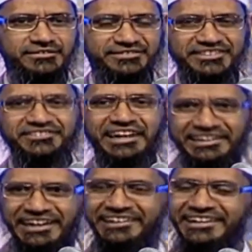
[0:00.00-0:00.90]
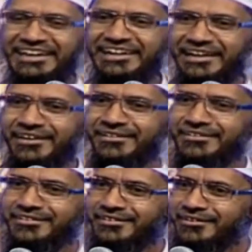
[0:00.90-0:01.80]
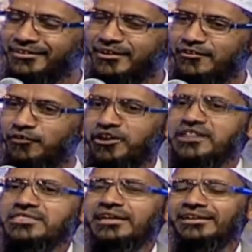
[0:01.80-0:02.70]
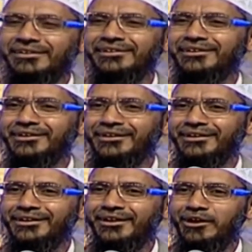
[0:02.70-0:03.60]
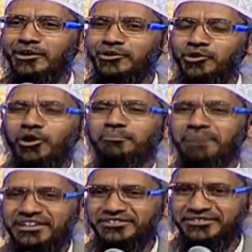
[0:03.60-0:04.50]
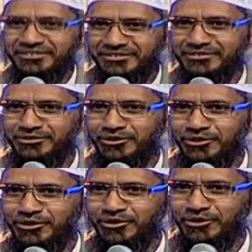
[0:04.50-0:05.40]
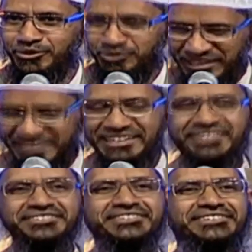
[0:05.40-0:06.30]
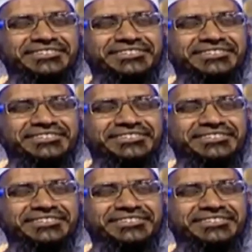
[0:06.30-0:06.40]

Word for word: this great country, India, for reasons known best to the Indians,